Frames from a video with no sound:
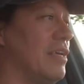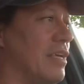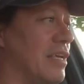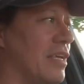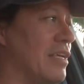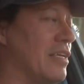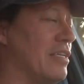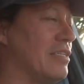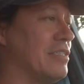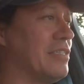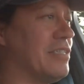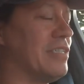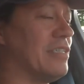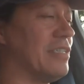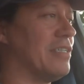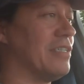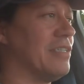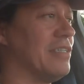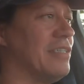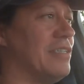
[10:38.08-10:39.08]
And
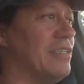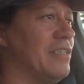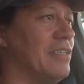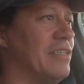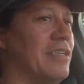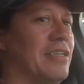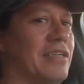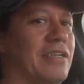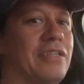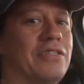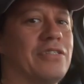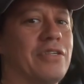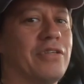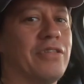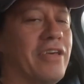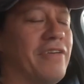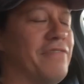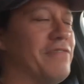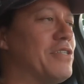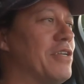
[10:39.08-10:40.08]
so
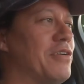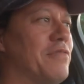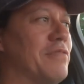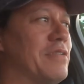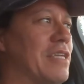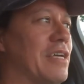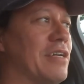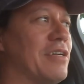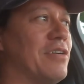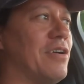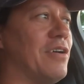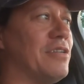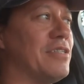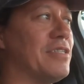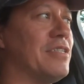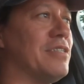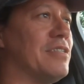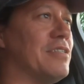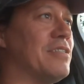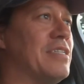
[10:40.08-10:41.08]
they've serviced that car
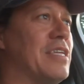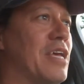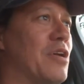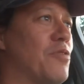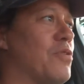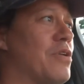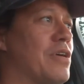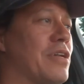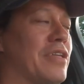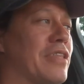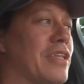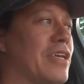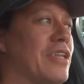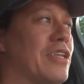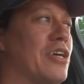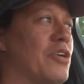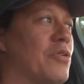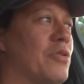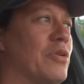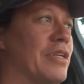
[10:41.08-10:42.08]
since day one, and they
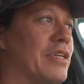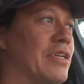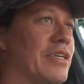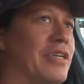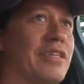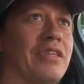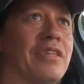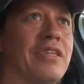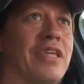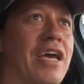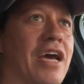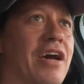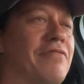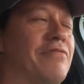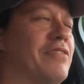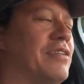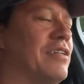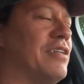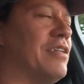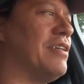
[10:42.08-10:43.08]
know it. And they
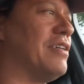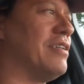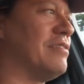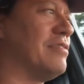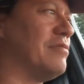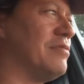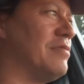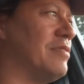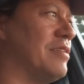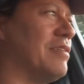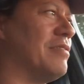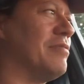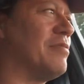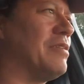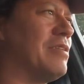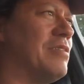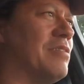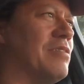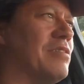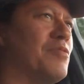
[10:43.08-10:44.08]
have a
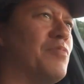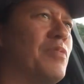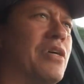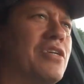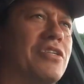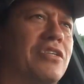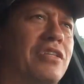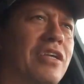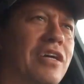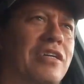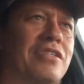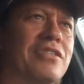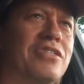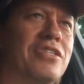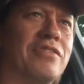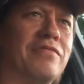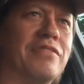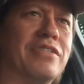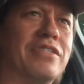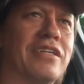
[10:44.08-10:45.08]
specialized
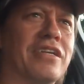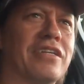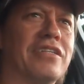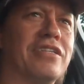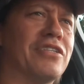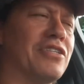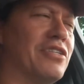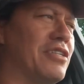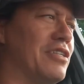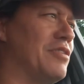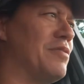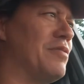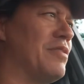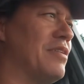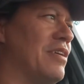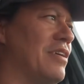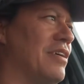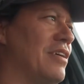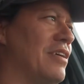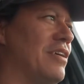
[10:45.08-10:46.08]
service technician
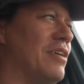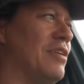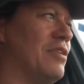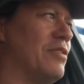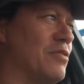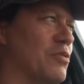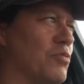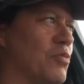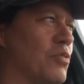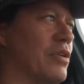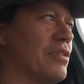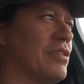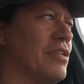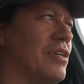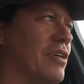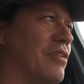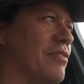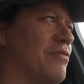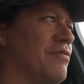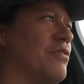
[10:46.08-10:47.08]
who's worked
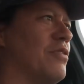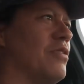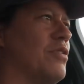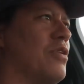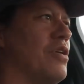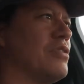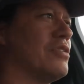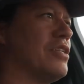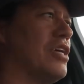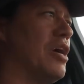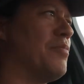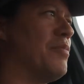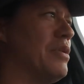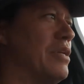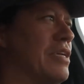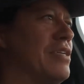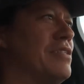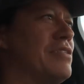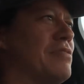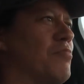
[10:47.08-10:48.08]
there for a long time, and
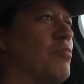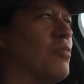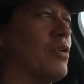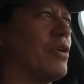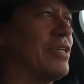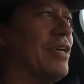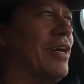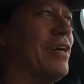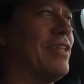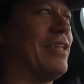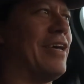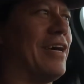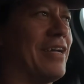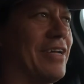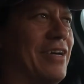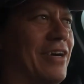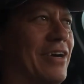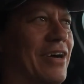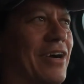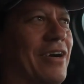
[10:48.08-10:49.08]
he's worked on that
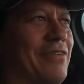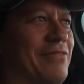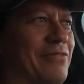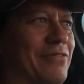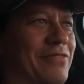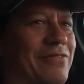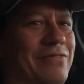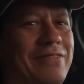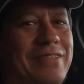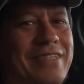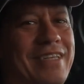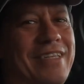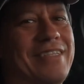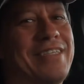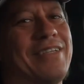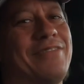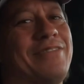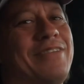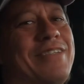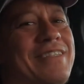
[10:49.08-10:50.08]
car
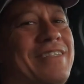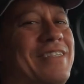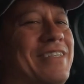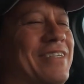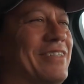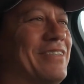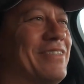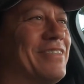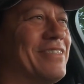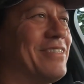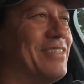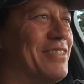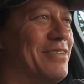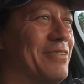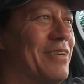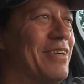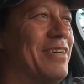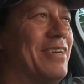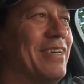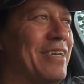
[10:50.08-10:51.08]
since it was new, so
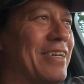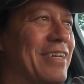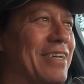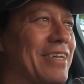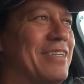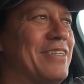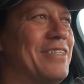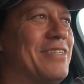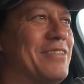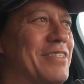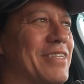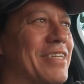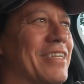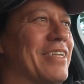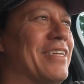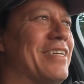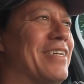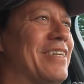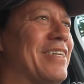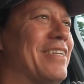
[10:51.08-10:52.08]
he knows it
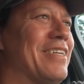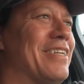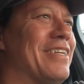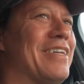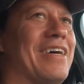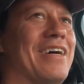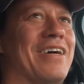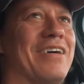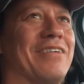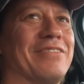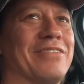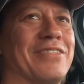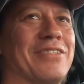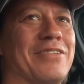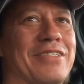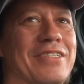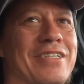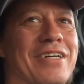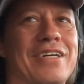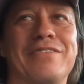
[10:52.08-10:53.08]
in and out. So
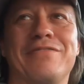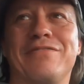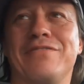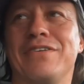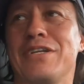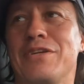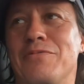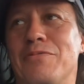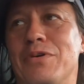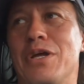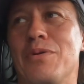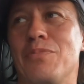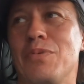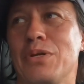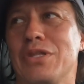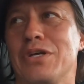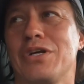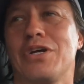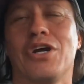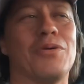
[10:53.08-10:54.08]
it's kind of funny when I
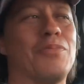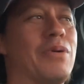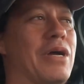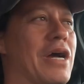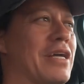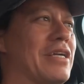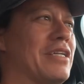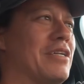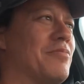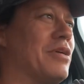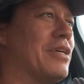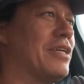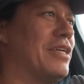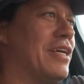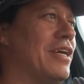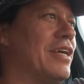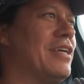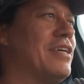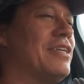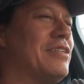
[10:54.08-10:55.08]
bring the car back and I'm like,
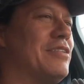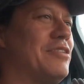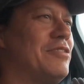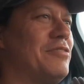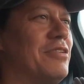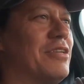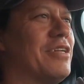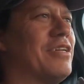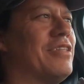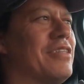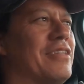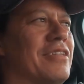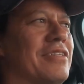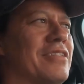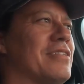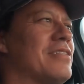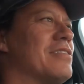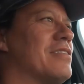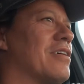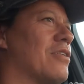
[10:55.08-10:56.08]
hey, can you look at this?
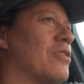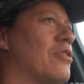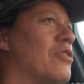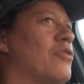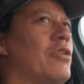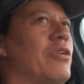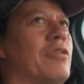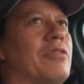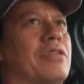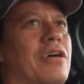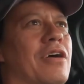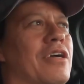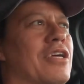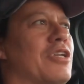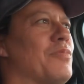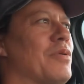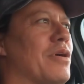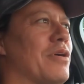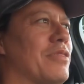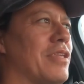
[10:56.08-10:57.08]
He's like, oh, we were talking
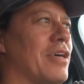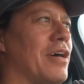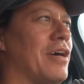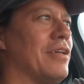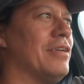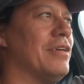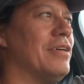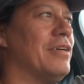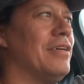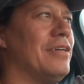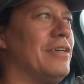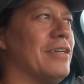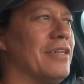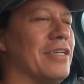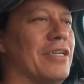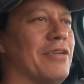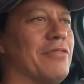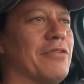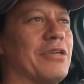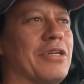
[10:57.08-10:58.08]
about that a
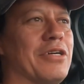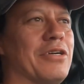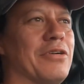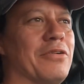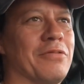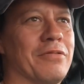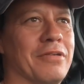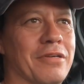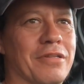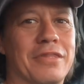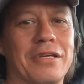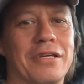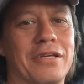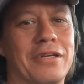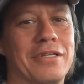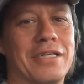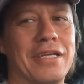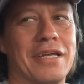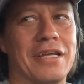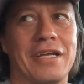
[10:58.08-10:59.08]
year ago. Good thing
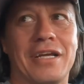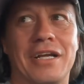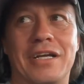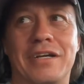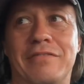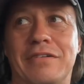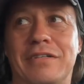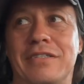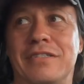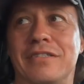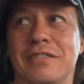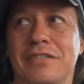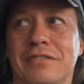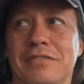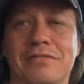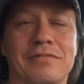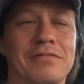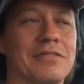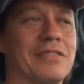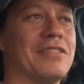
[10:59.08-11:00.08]
you're taking care of it. So
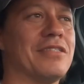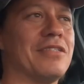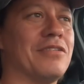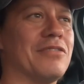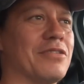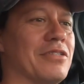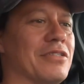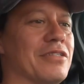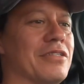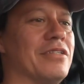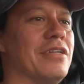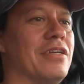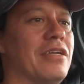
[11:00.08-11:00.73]
it's all good.